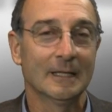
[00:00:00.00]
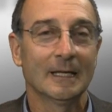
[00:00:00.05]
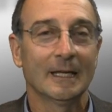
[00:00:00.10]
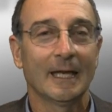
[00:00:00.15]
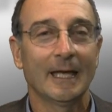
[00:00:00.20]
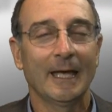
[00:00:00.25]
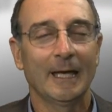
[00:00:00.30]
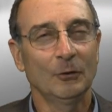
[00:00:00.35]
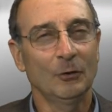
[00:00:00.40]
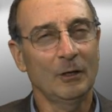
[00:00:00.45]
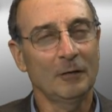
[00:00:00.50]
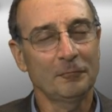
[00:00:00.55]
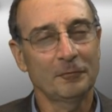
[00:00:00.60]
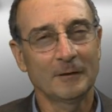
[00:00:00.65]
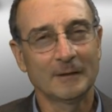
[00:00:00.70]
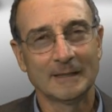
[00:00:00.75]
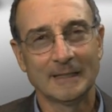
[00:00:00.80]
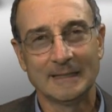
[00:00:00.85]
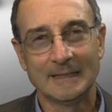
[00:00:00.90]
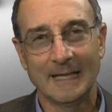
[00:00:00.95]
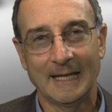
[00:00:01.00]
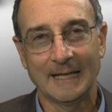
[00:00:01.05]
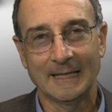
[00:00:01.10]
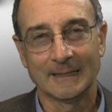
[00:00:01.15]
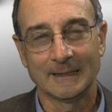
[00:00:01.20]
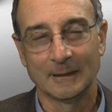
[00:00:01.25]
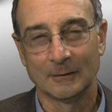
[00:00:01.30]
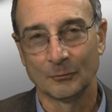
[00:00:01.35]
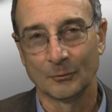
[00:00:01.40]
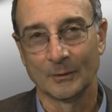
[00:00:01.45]
And often the
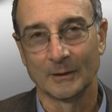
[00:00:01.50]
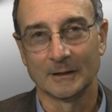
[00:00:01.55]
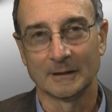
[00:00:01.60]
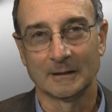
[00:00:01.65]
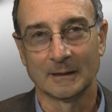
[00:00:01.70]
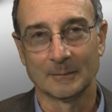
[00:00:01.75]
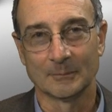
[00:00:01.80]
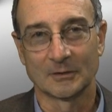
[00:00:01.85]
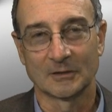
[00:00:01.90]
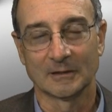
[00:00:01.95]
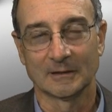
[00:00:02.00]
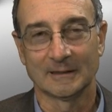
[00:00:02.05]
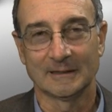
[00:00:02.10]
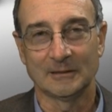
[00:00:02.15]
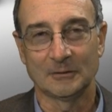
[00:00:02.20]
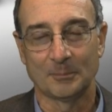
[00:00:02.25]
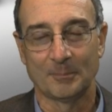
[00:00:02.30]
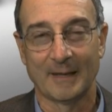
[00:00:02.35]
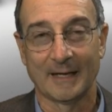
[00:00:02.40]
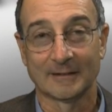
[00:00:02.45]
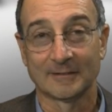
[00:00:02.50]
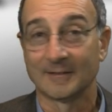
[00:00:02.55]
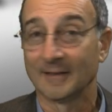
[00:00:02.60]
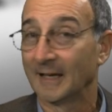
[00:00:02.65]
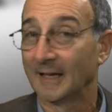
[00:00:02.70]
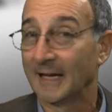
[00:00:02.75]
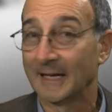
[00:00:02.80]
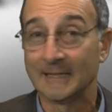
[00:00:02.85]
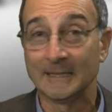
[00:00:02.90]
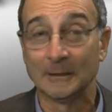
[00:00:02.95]
negative when it comes to leasebacks that
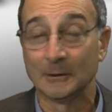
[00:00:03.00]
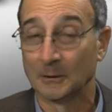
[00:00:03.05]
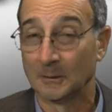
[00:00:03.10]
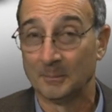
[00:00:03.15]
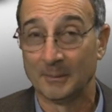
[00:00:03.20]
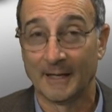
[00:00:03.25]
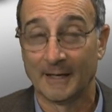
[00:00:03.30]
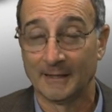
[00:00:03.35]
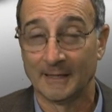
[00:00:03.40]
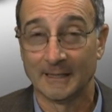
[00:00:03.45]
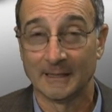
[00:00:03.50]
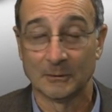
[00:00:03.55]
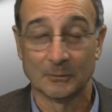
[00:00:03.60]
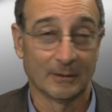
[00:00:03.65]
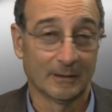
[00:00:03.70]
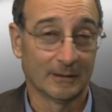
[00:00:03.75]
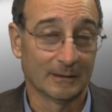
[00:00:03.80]
I hear about anyway,